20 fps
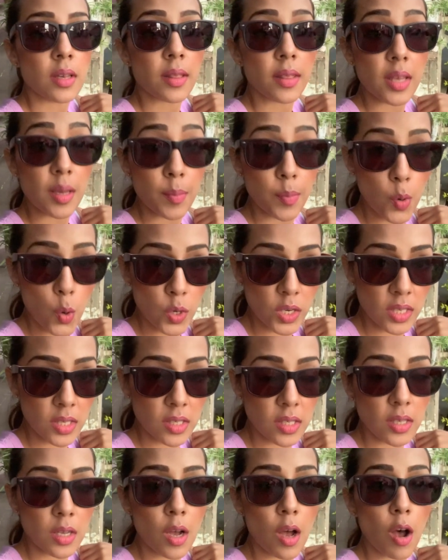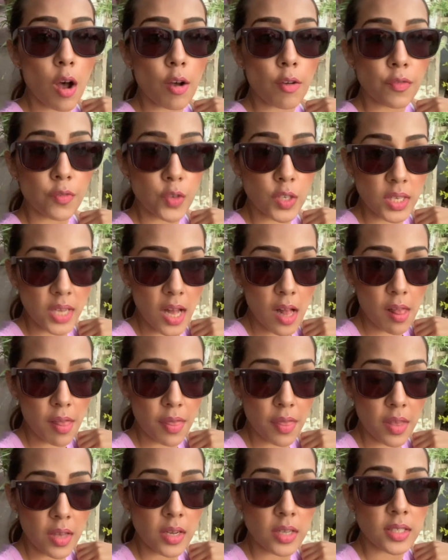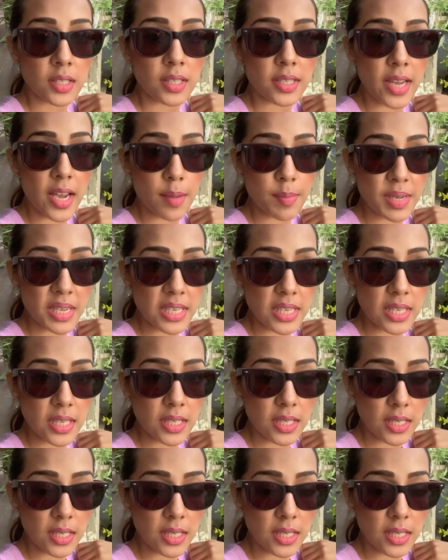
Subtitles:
The importance of foot health to diabetes.